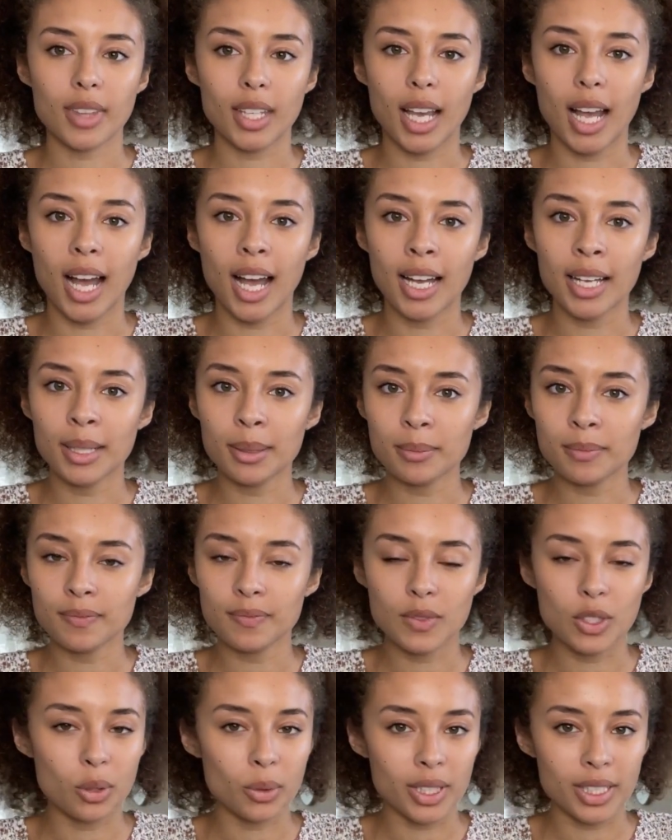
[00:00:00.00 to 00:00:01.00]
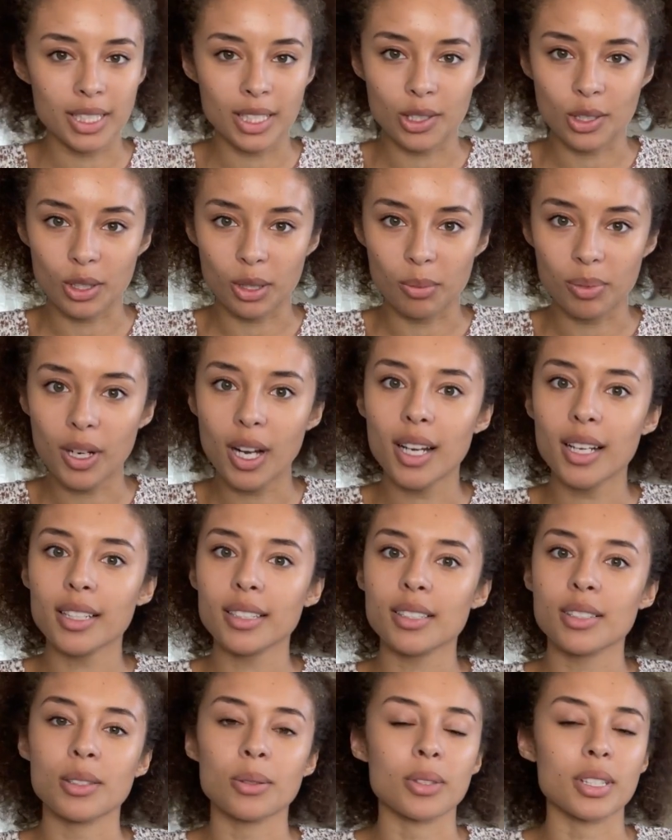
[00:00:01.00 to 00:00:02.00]
I am doing digital
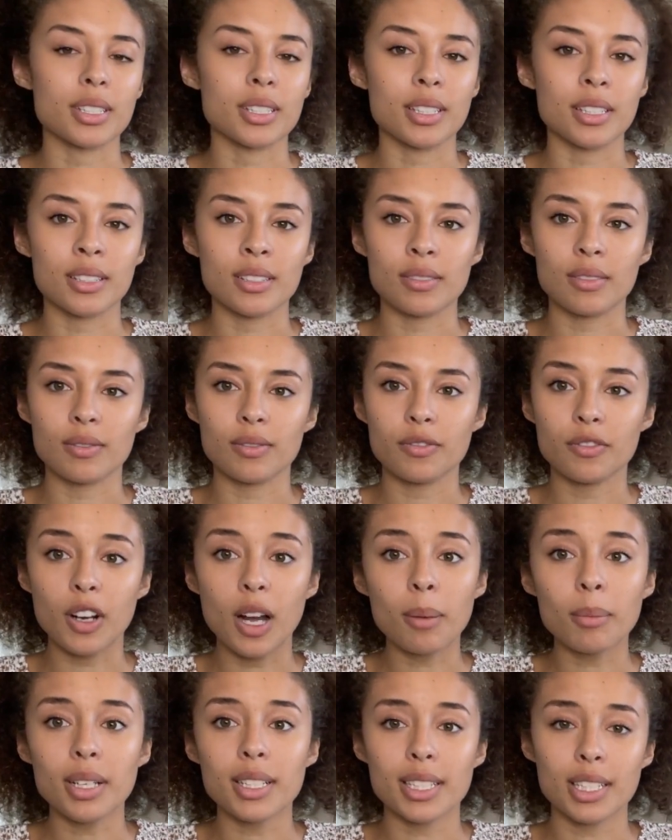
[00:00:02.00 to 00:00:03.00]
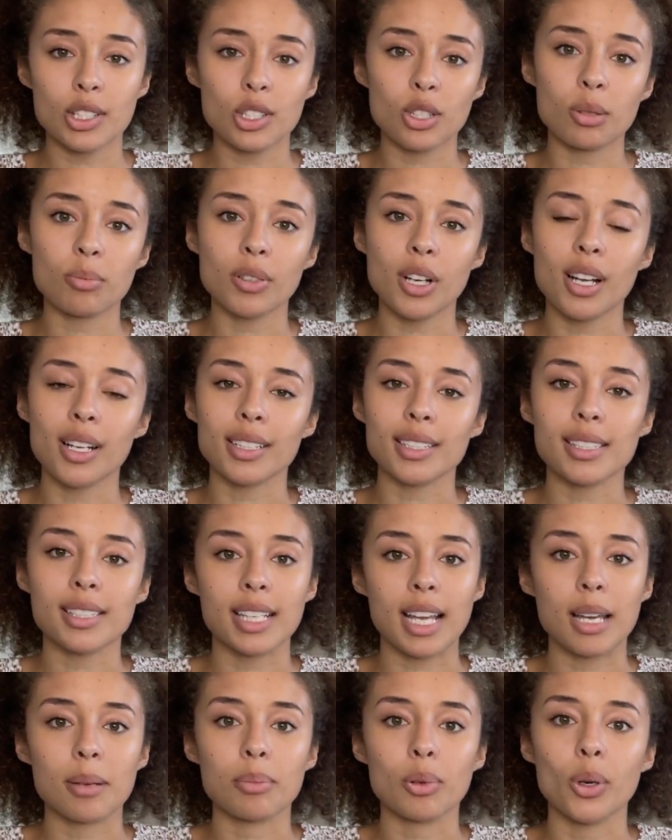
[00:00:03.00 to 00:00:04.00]
products, so this is from a digital product
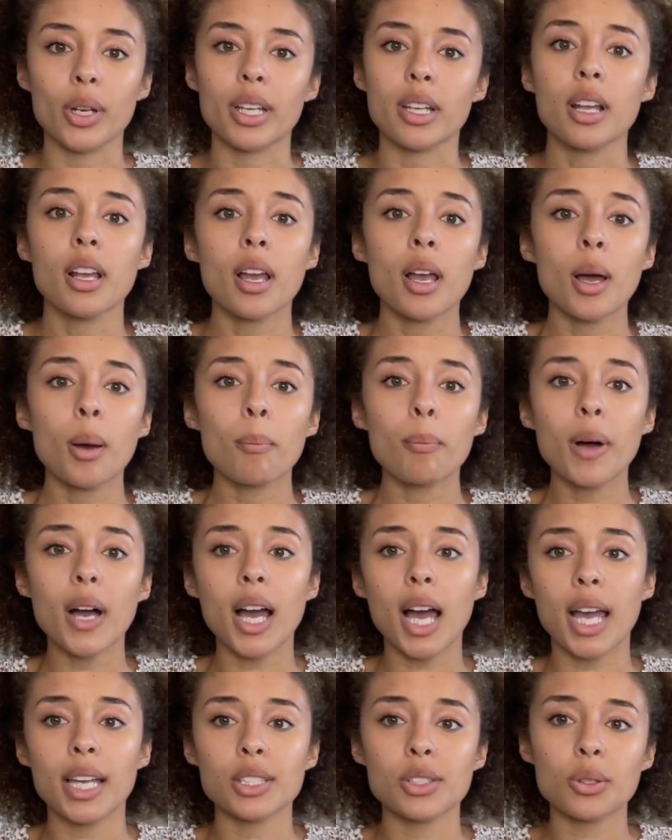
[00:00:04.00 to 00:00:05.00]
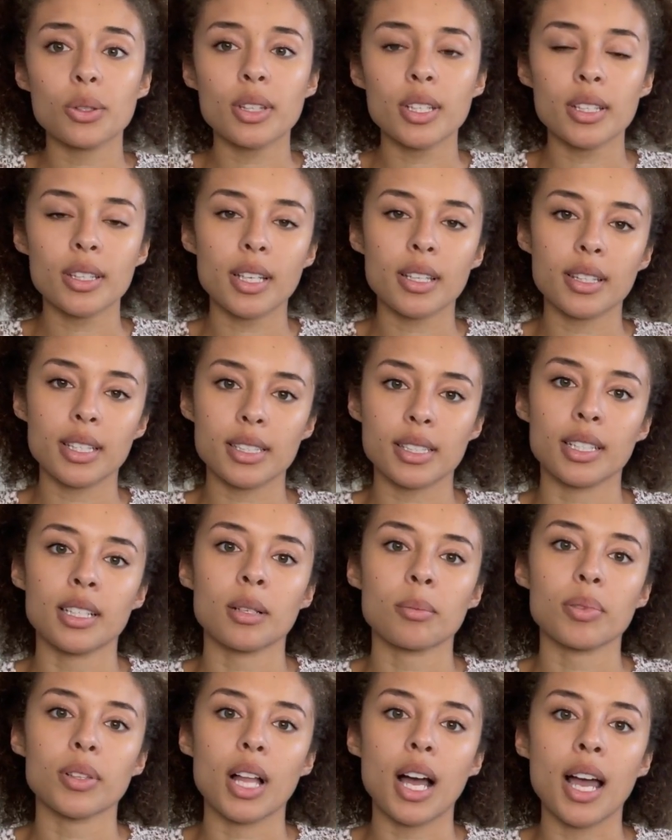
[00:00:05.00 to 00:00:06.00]
standpoint, but I do think that this can
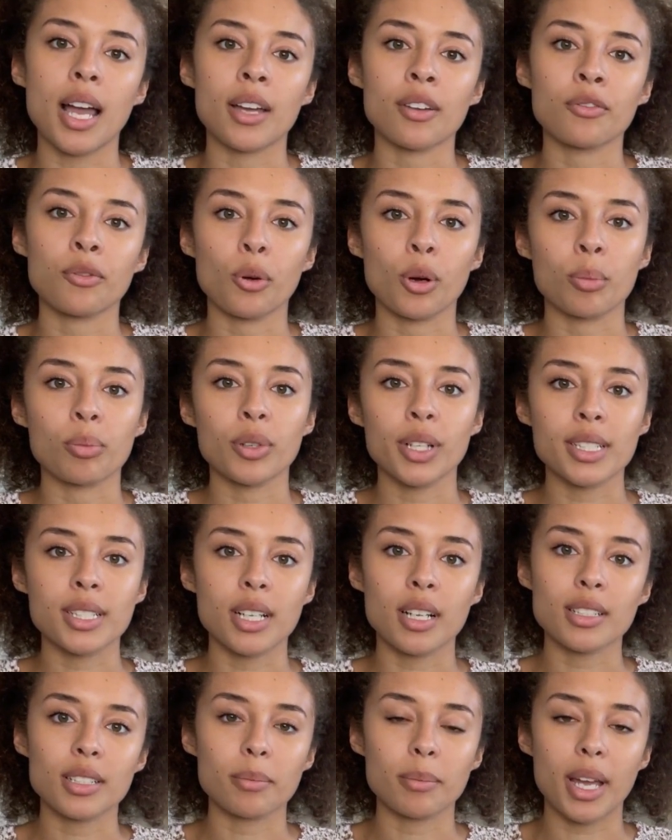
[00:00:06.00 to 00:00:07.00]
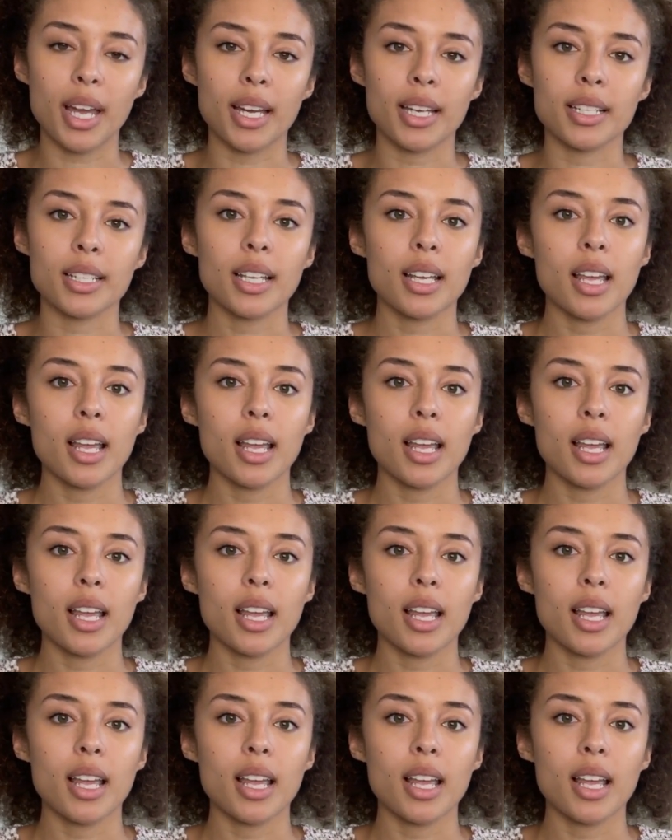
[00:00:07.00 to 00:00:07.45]
apply for print on demand.